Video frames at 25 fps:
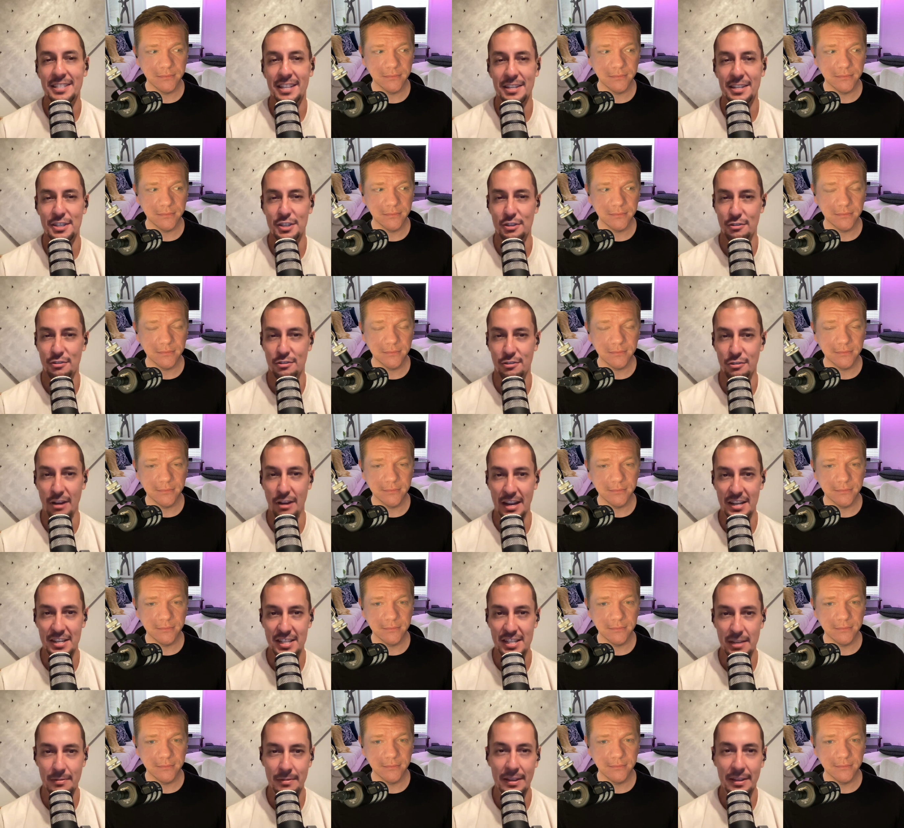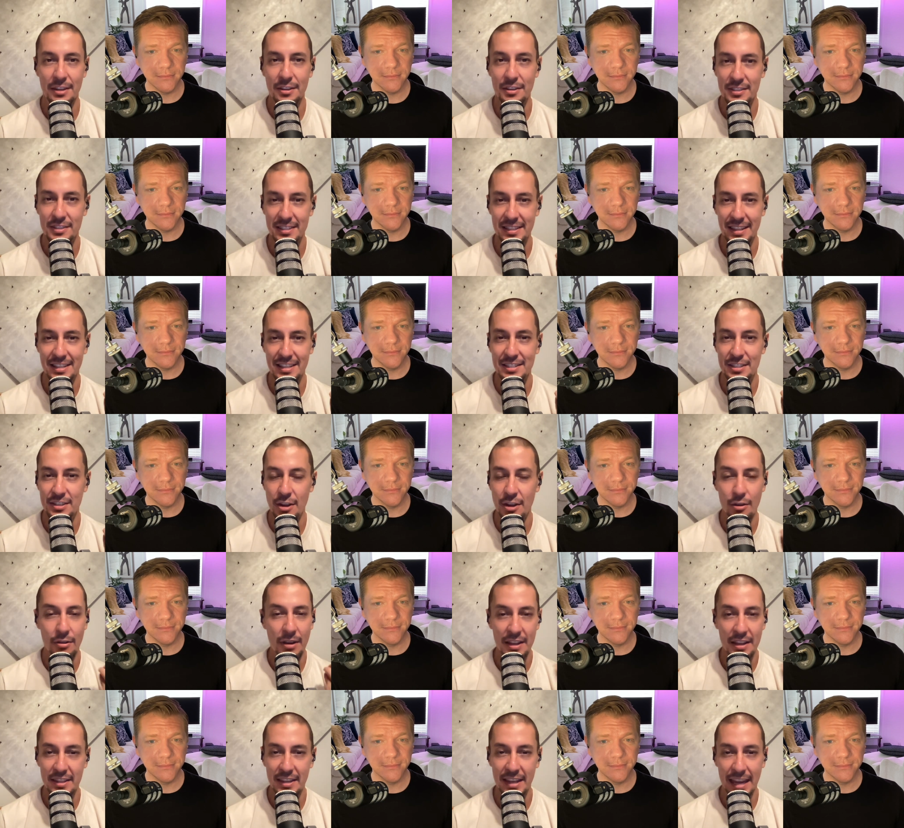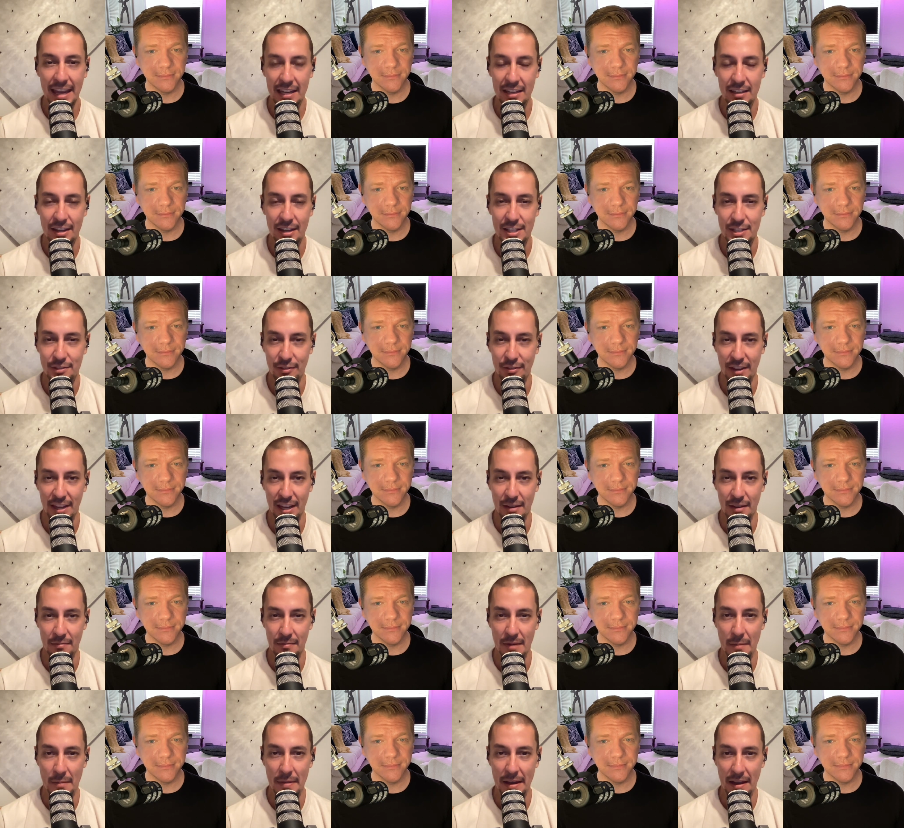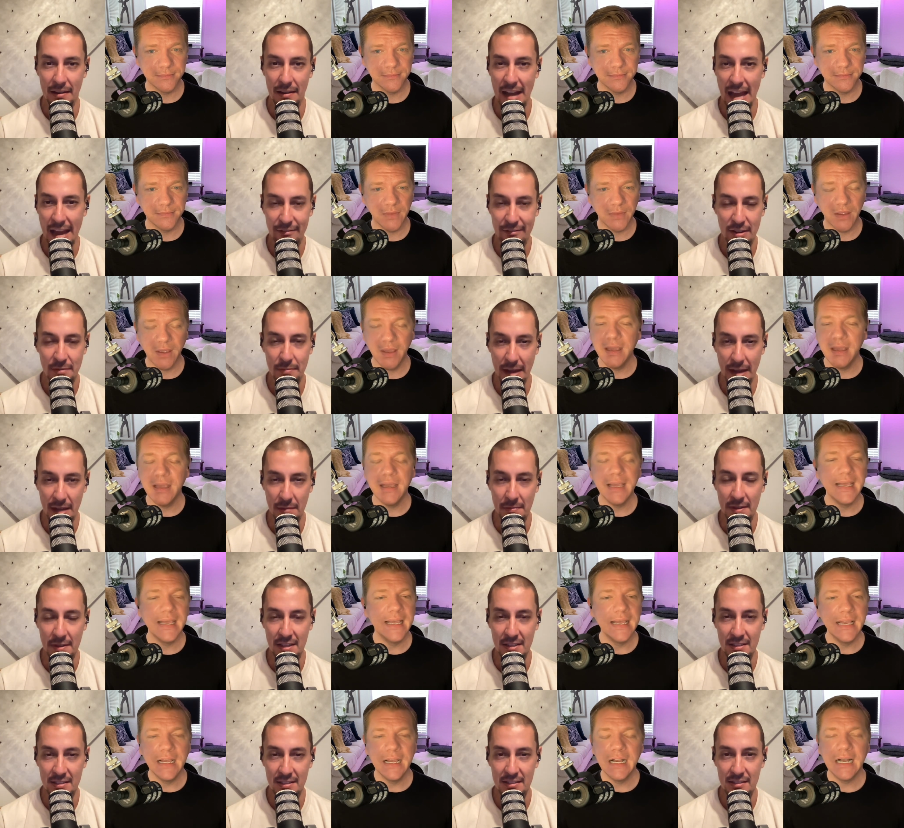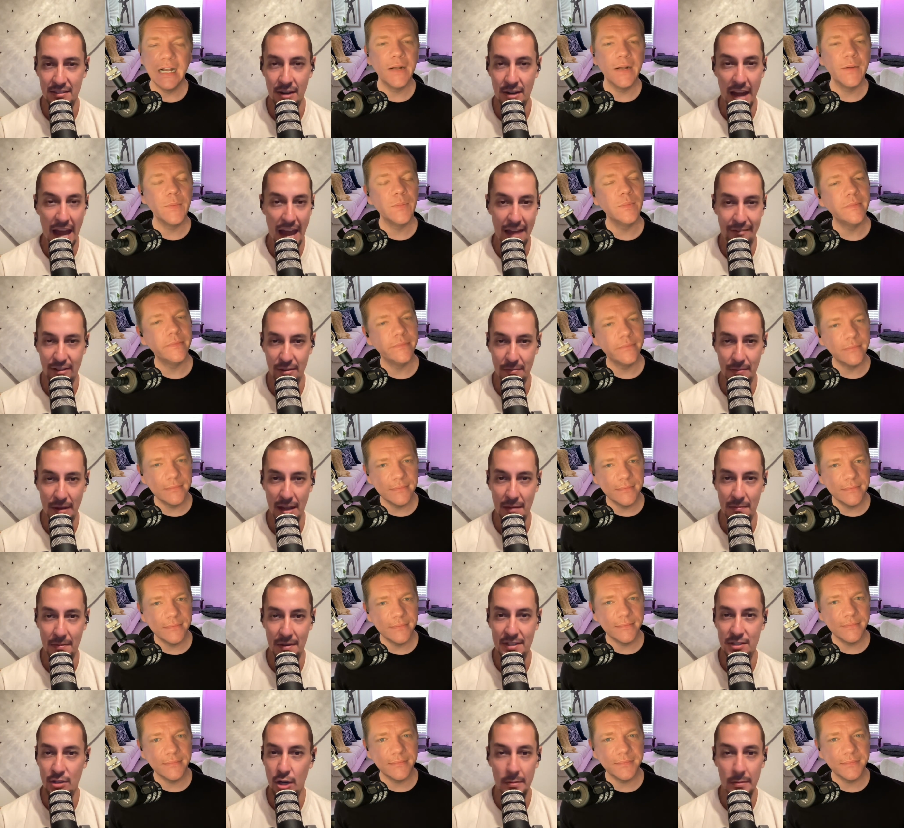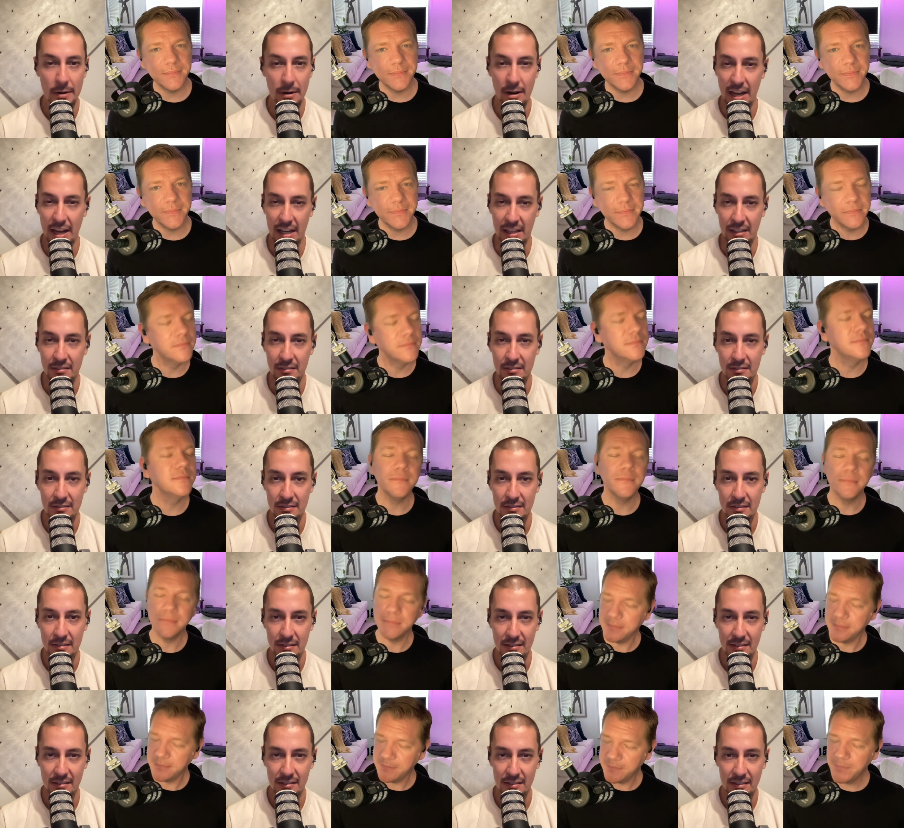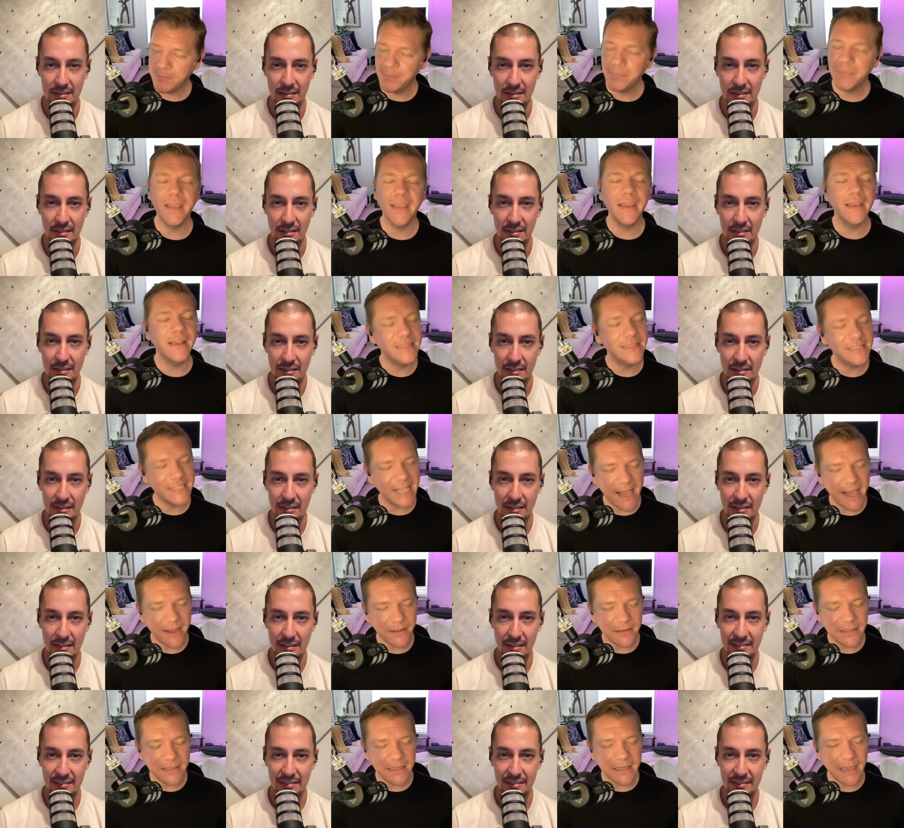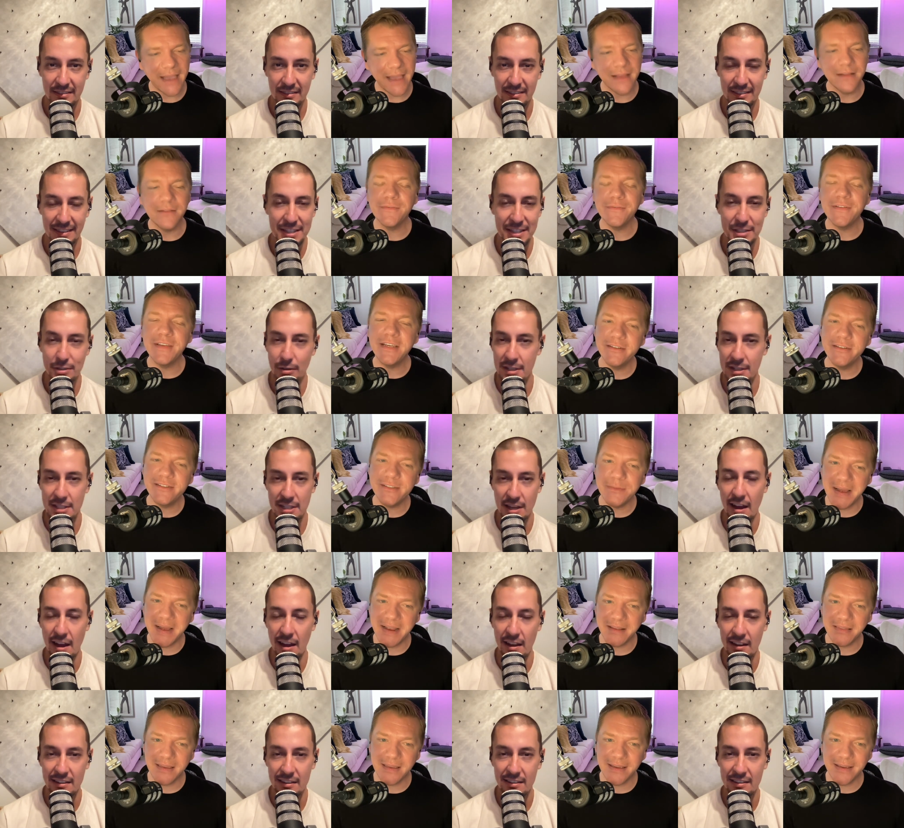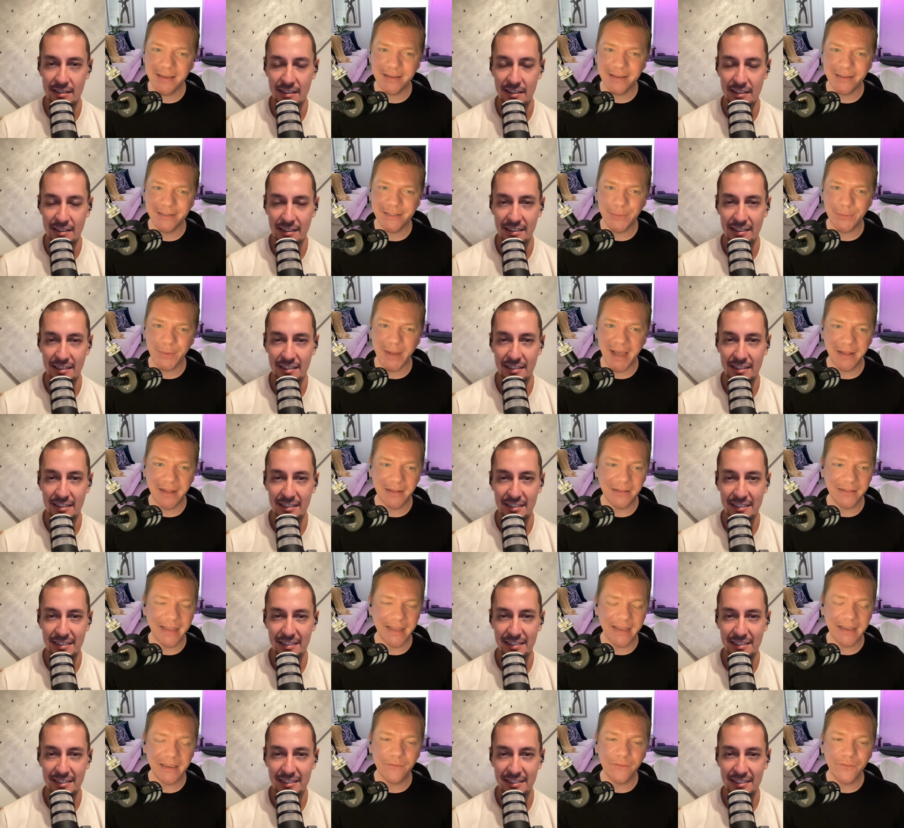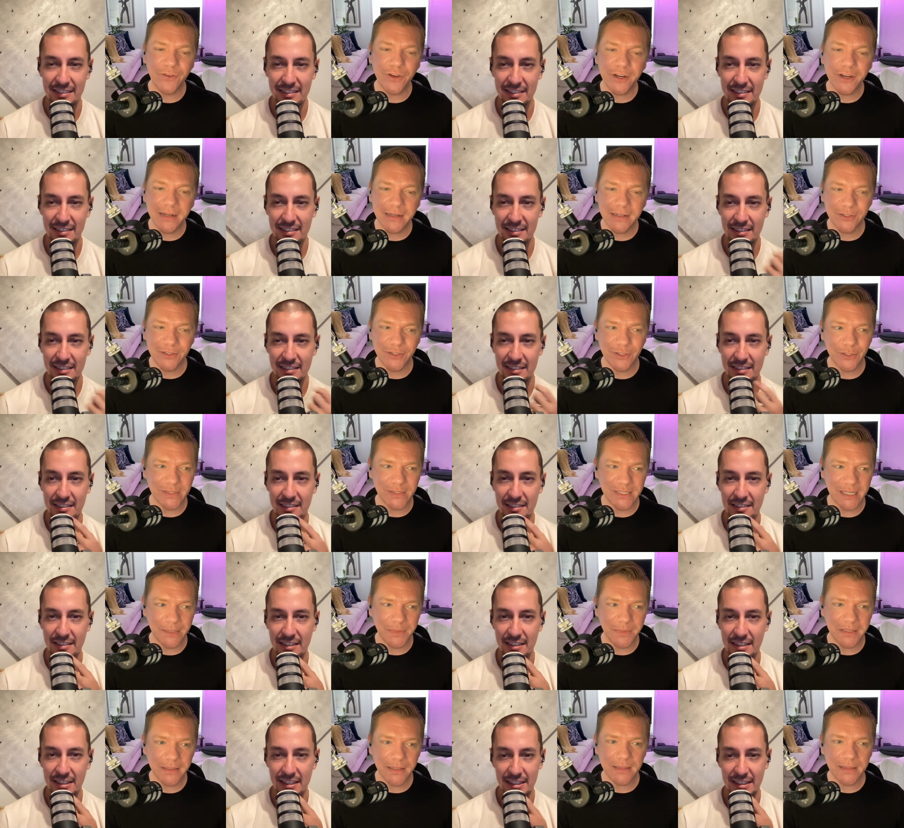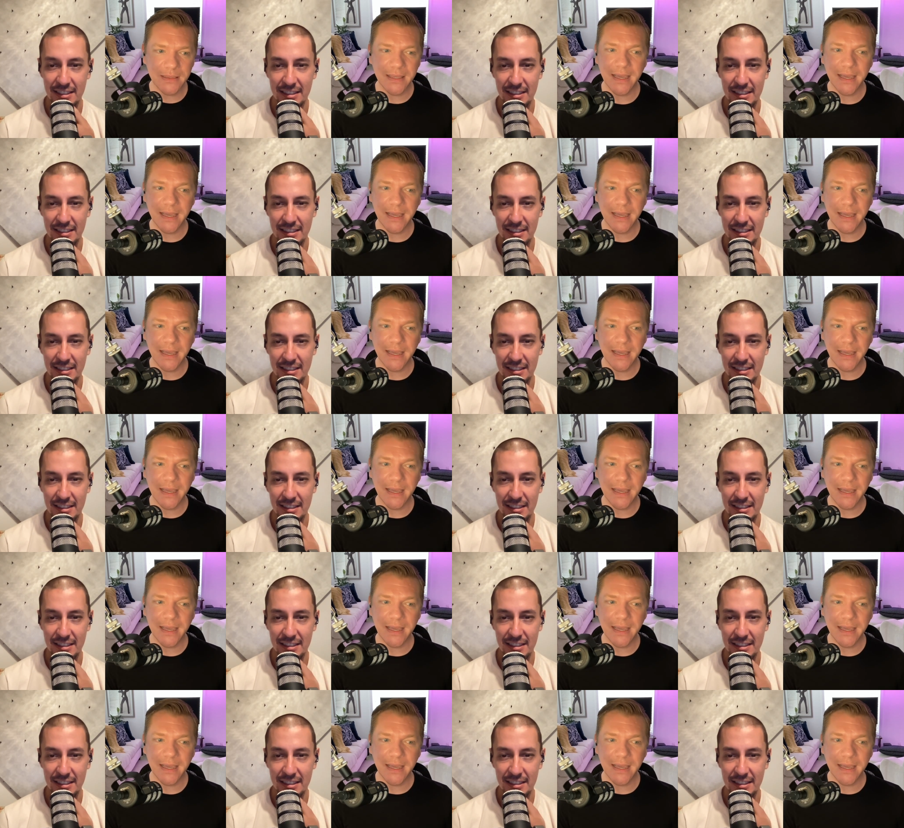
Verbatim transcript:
Speaker 1: such trash to me because there's no other headlines for him about having babies,
Speaker 2: not having babies, or Mariah. Exactly. And that's always my thing as well. Like if you're gonna do something like